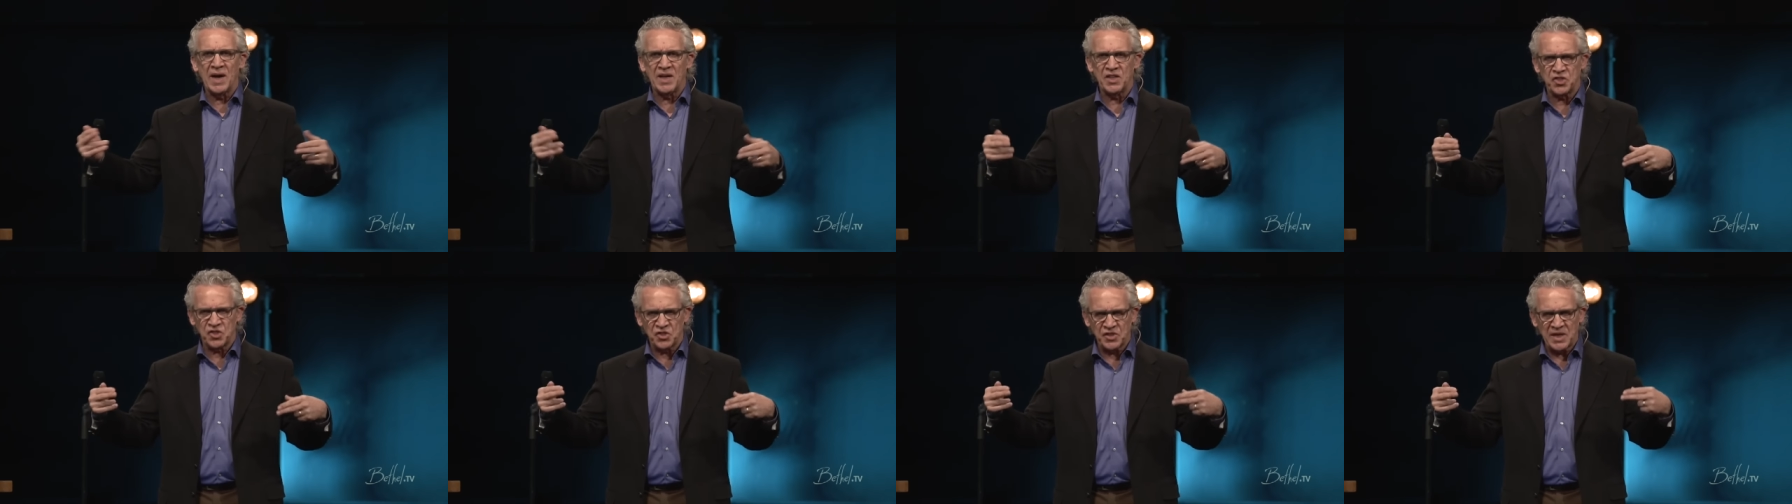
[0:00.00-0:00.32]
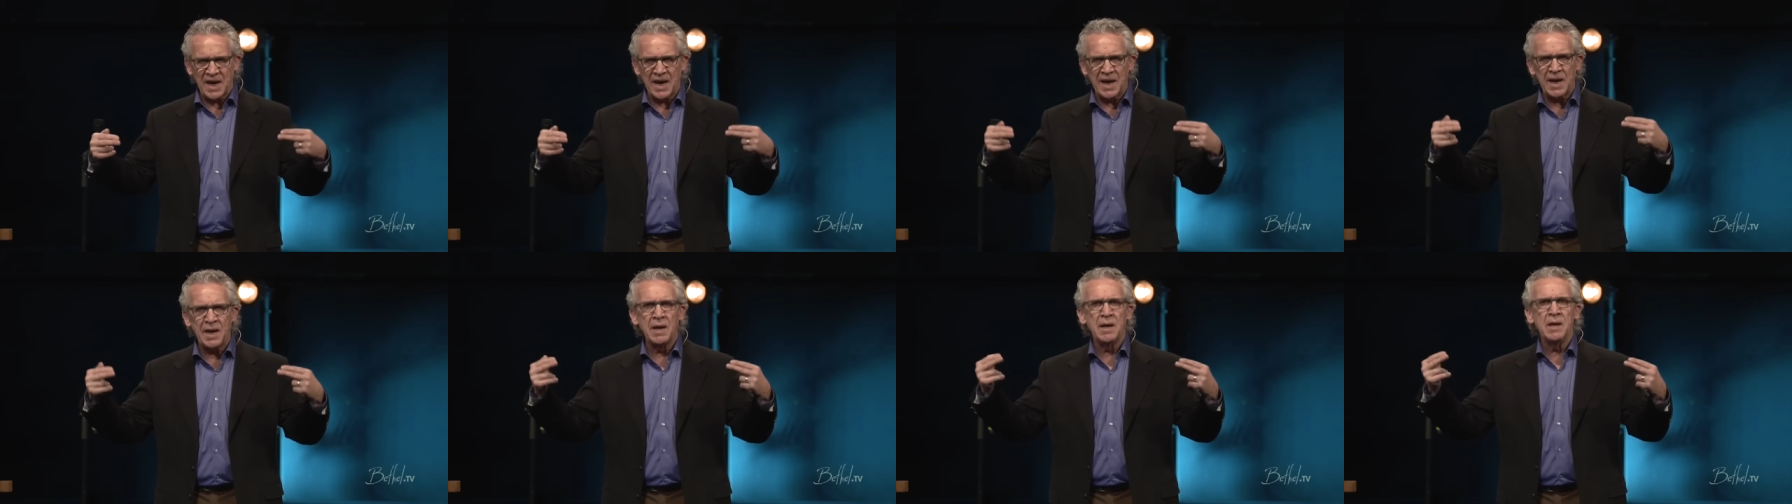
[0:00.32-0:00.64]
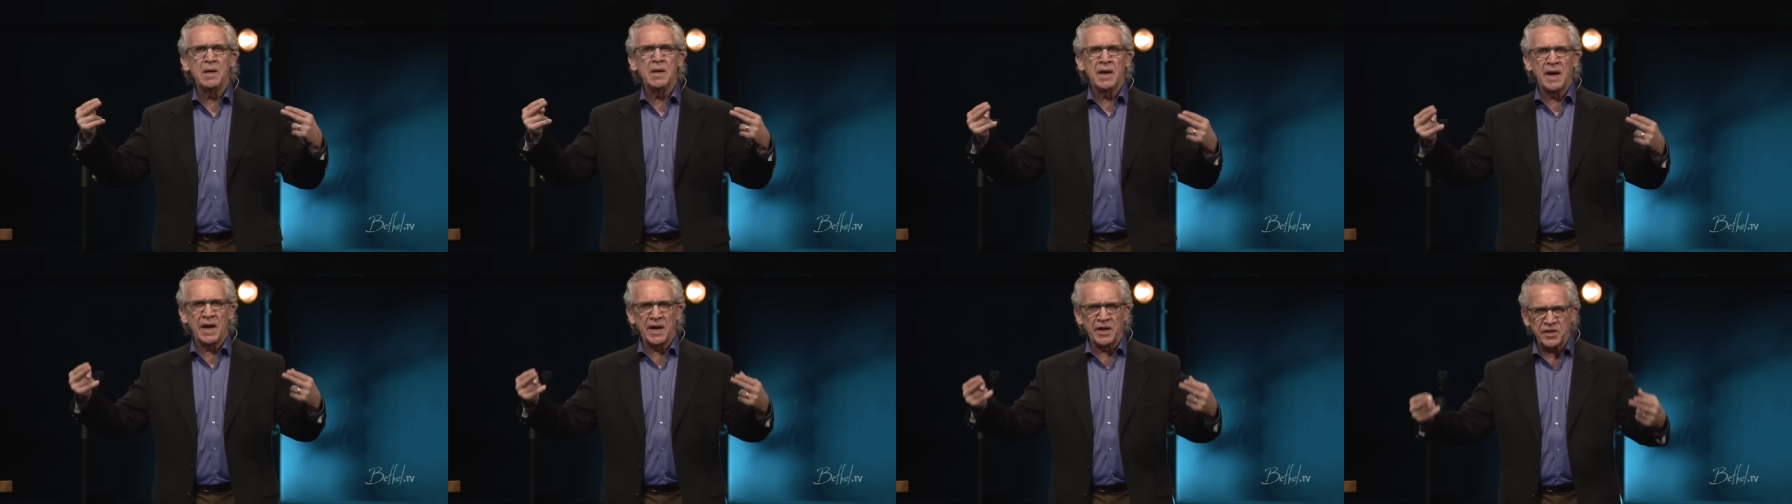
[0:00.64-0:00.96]
Stay
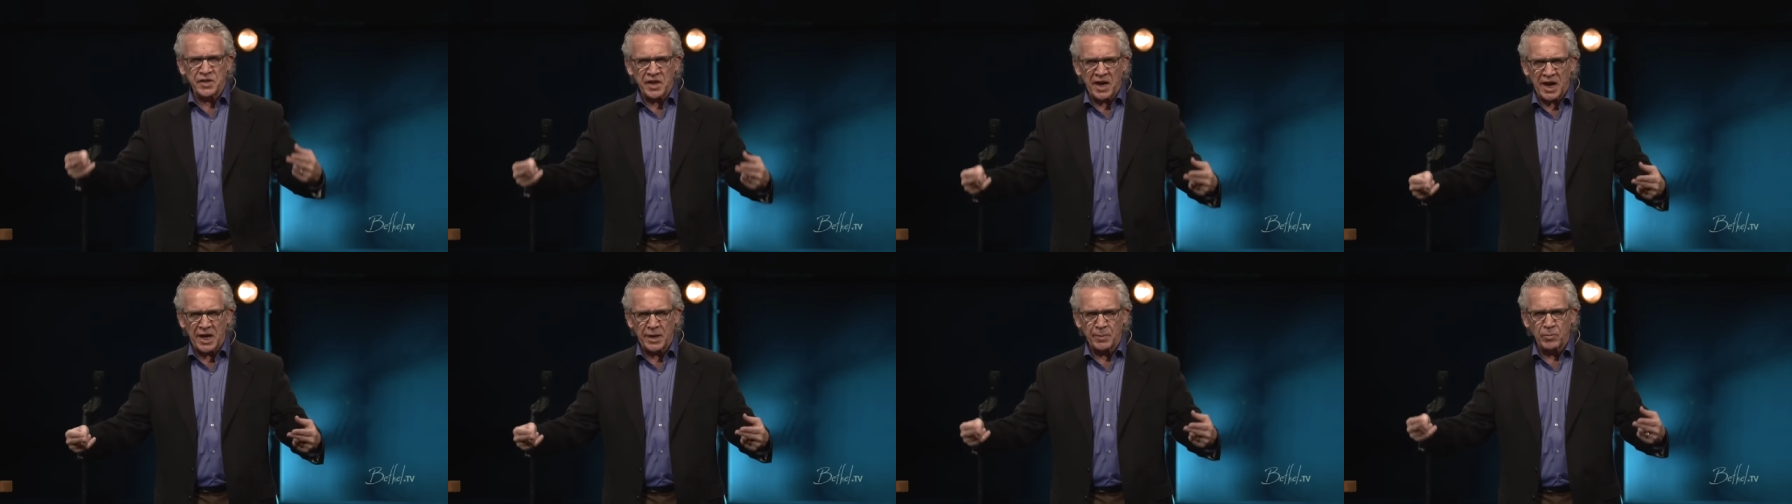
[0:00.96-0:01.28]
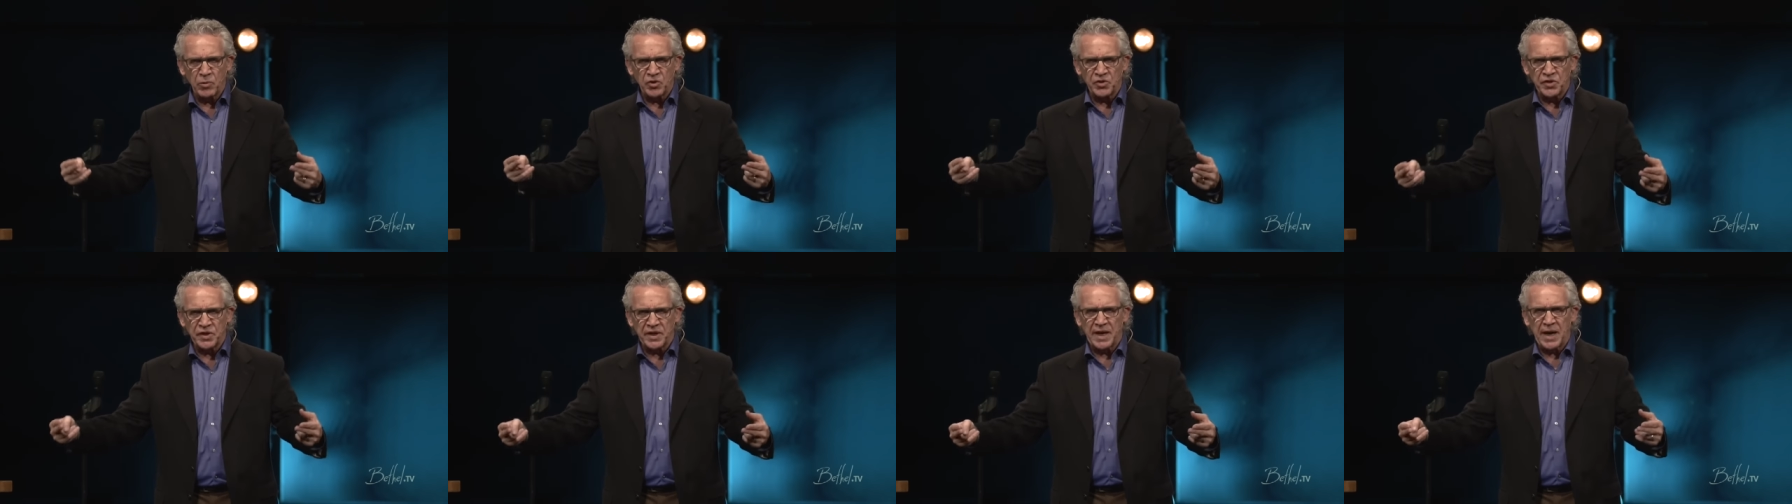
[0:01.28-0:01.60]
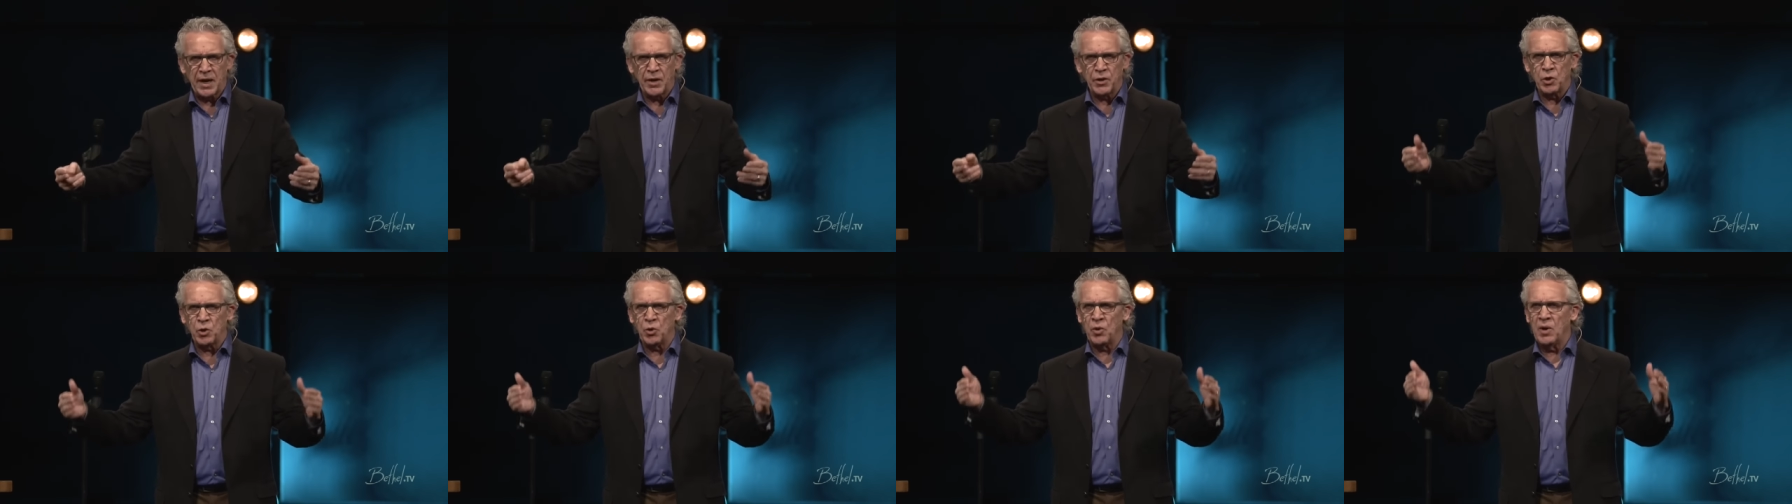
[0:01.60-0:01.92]
accountable
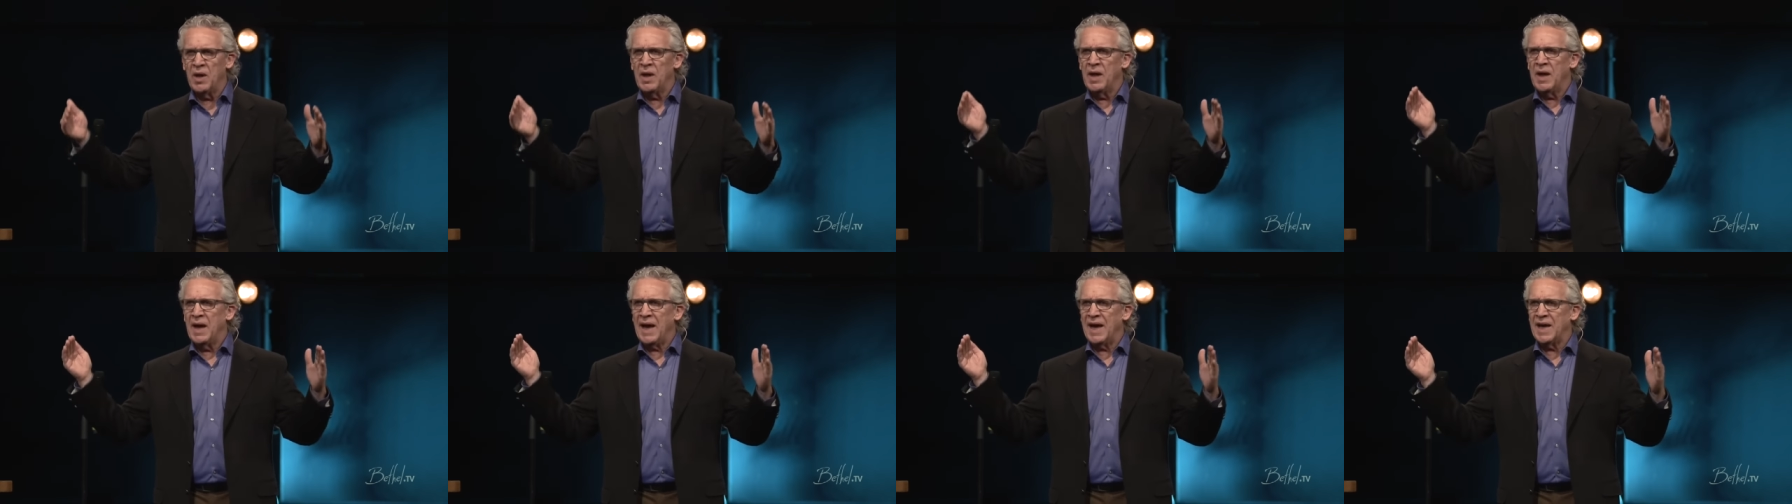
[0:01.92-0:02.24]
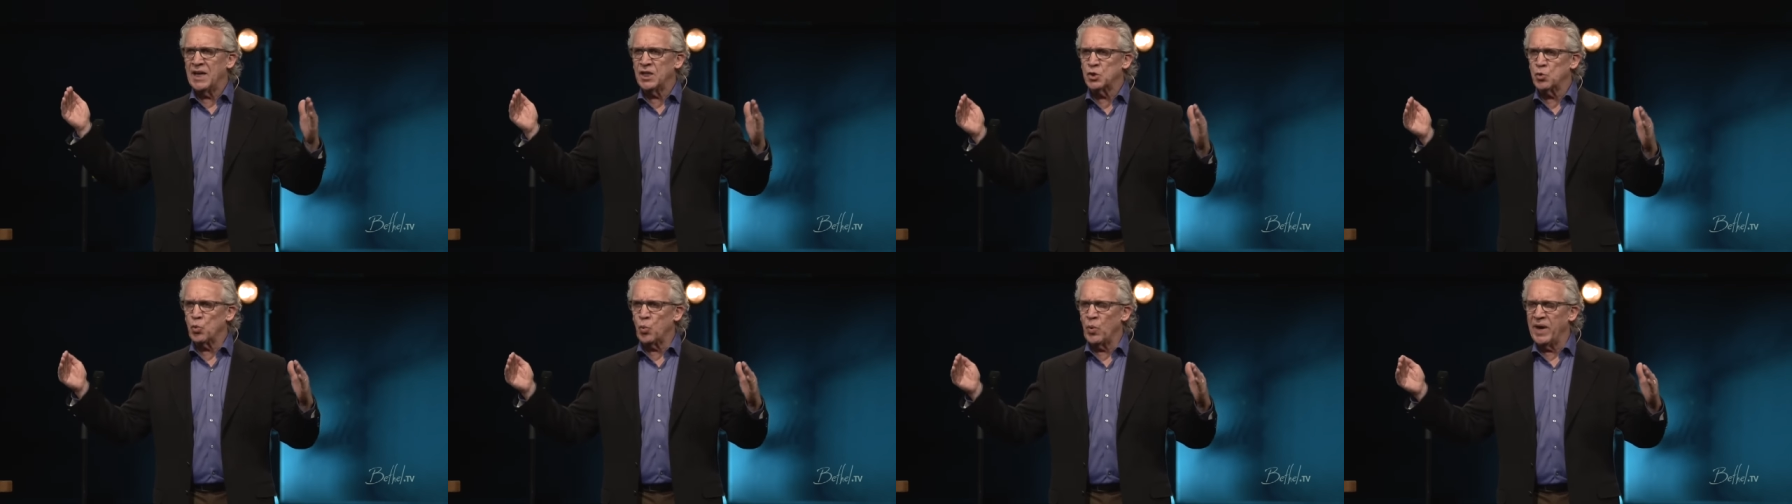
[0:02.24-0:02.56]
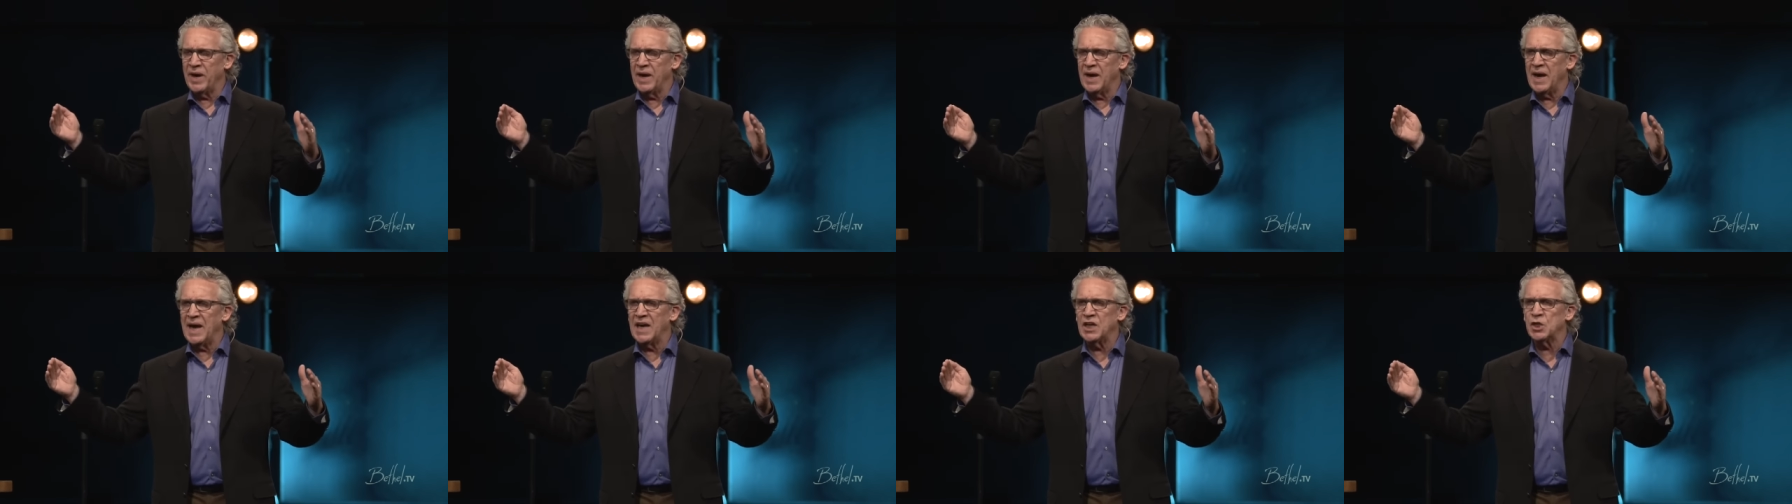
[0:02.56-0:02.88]
together as
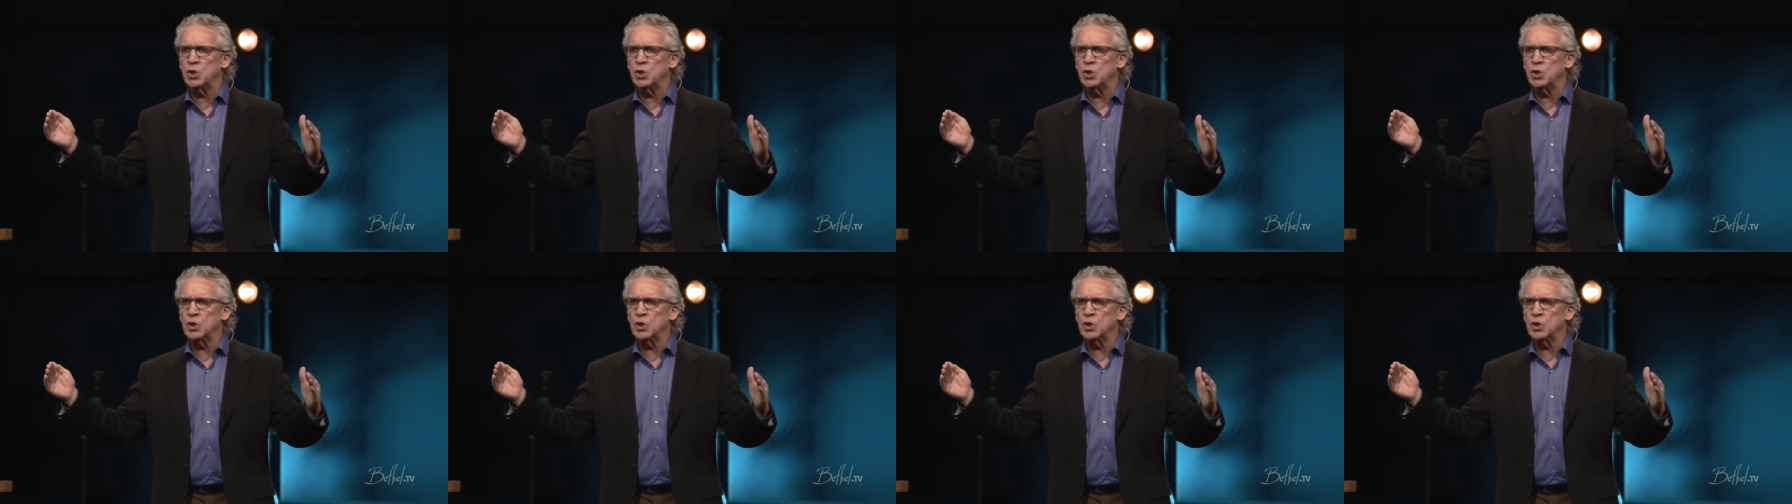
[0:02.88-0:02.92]
we